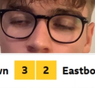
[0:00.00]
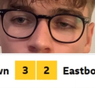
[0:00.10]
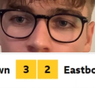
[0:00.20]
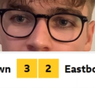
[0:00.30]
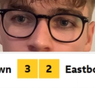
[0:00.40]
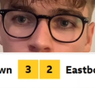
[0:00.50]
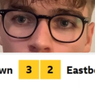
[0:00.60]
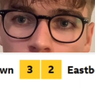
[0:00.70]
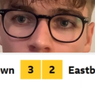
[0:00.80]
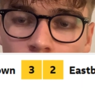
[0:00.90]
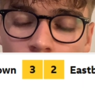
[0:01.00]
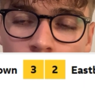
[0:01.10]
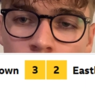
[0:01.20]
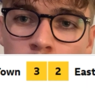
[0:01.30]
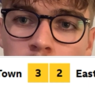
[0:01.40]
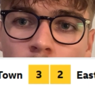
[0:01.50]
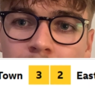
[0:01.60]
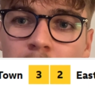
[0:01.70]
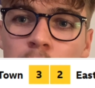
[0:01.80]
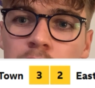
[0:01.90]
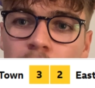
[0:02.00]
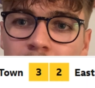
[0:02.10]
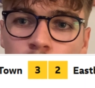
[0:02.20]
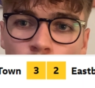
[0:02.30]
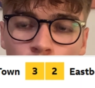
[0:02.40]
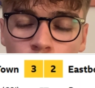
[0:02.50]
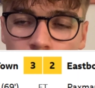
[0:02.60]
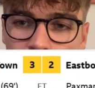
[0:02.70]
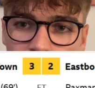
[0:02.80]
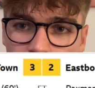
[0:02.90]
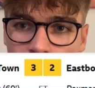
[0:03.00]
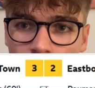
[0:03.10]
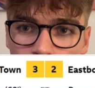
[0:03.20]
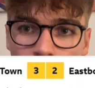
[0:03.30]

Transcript: over Eastbourne Borough, my sense of wanting to go